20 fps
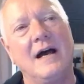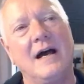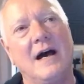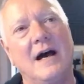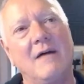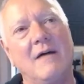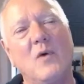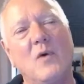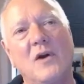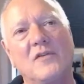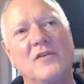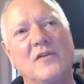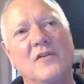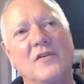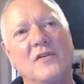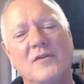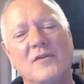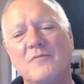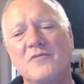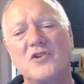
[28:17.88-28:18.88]
I've worked
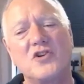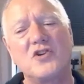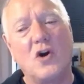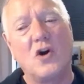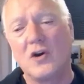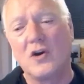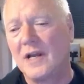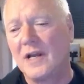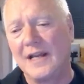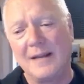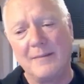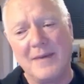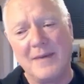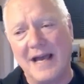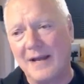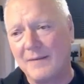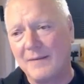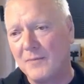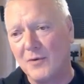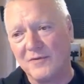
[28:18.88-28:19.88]
on some shockingly
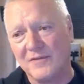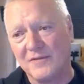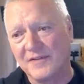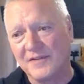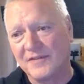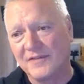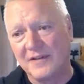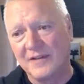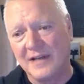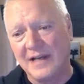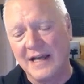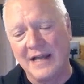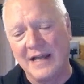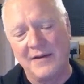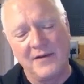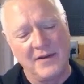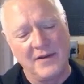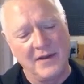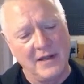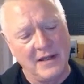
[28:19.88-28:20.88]
bad movies,
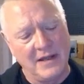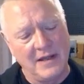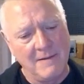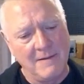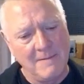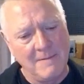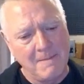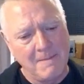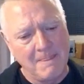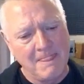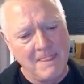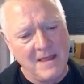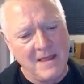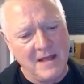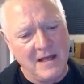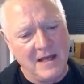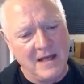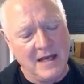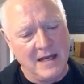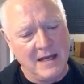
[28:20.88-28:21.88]
and
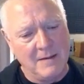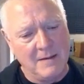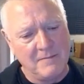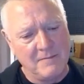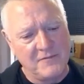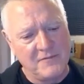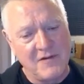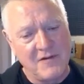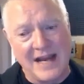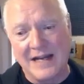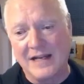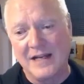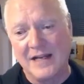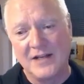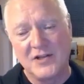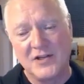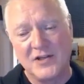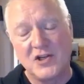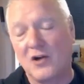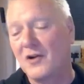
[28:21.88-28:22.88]

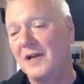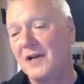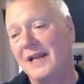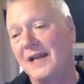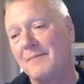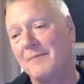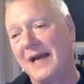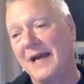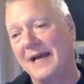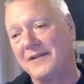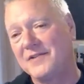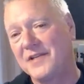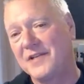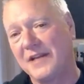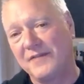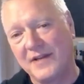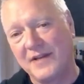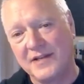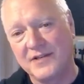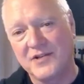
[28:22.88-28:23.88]
frankly, shockingly bad
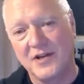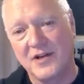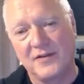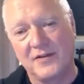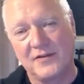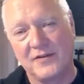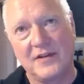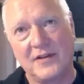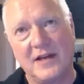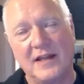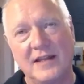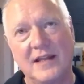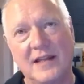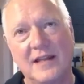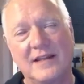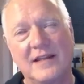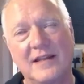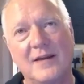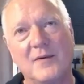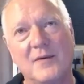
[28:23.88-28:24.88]
TV shows. I
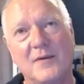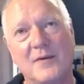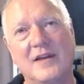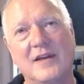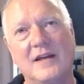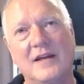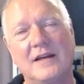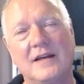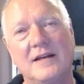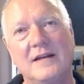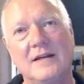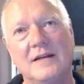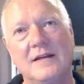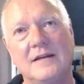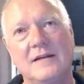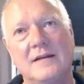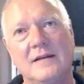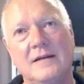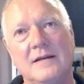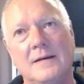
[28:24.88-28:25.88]
think there was
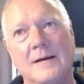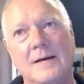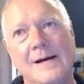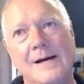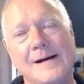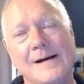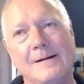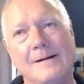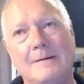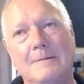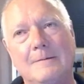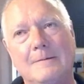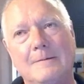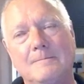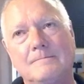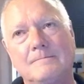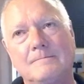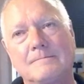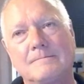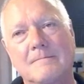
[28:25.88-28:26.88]

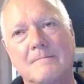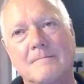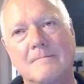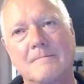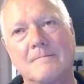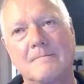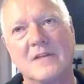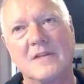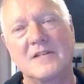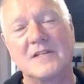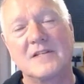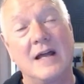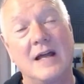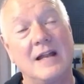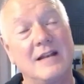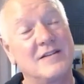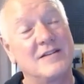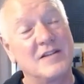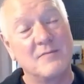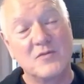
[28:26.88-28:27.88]

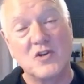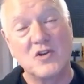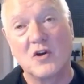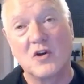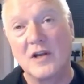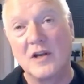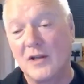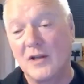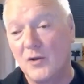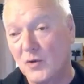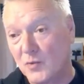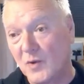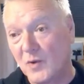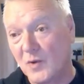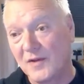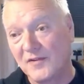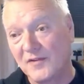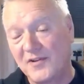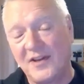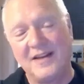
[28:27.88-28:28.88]
and some shockingly
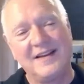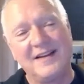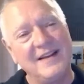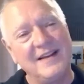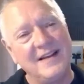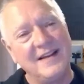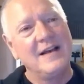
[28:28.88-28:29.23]
good ones.